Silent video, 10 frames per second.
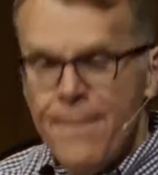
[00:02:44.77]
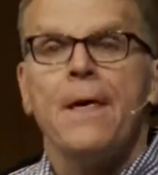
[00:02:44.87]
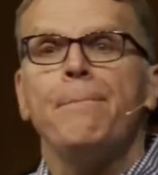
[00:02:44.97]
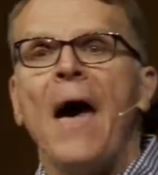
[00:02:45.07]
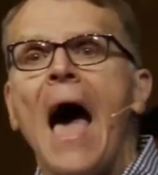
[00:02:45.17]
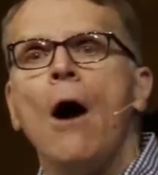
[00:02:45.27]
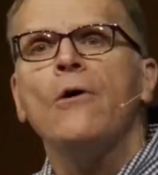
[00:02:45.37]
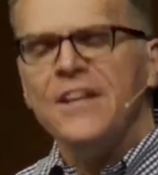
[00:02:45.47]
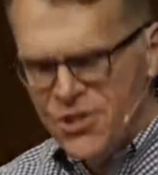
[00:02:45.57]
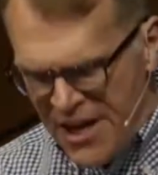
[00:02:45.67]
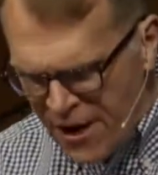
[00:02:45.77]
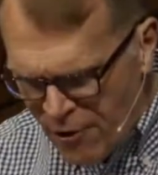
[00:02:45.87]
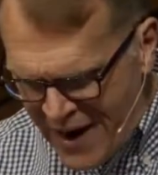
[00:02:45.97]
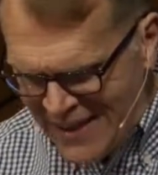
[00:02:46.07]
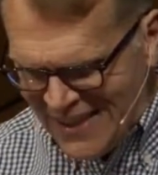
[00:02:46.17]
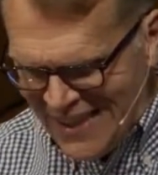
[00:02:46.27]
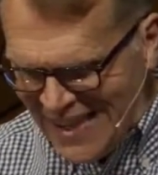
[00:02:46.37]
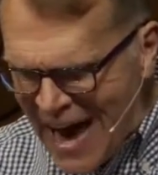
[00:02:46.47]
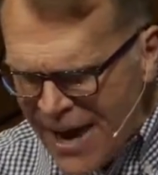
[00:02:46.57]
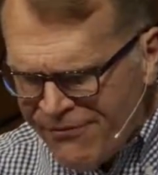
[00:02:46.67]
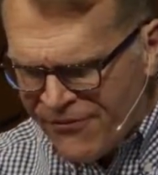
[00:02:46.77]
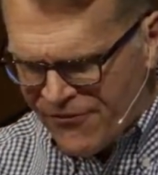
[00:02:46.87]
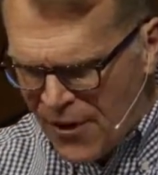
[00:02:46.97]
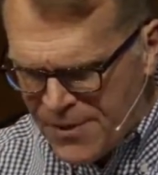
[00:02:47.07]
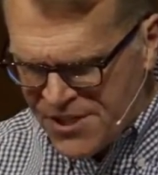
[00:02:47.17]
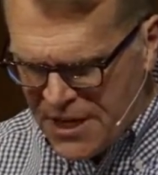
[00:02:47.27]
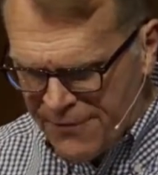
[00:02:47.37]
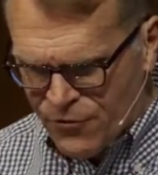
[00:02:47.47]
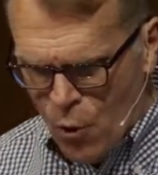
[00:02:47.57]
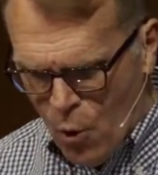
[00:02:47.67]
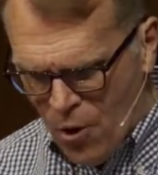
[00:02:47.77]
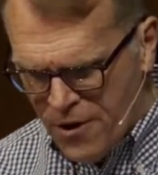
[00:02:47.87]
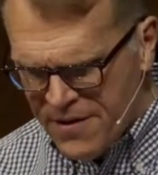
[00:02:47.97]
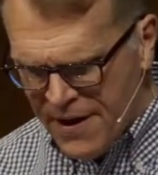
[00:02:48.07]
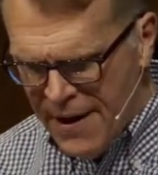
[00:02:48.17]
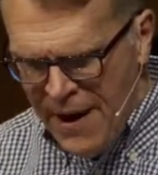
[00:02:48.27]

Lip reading: the power to generate life from a seed of corn,